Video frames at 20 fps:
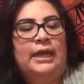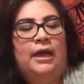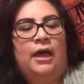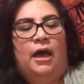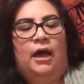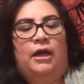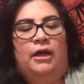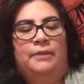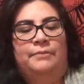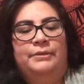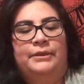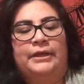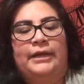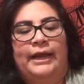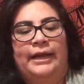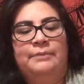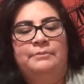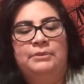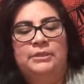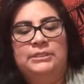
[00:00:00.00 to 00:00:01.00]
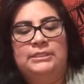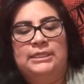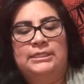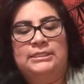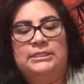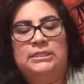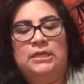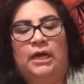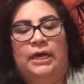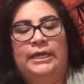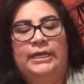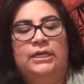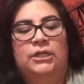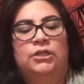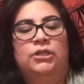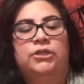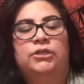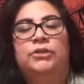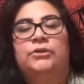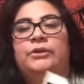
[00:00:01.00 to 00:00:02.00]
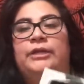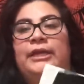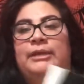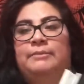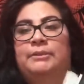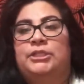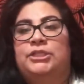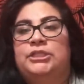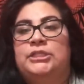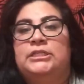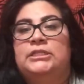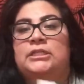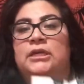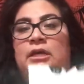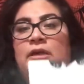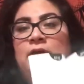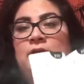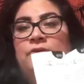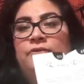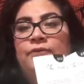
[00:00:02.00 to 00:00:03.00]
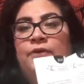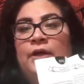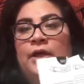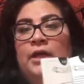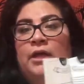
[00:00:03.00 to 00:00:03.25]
Um, the guidebook does not include images of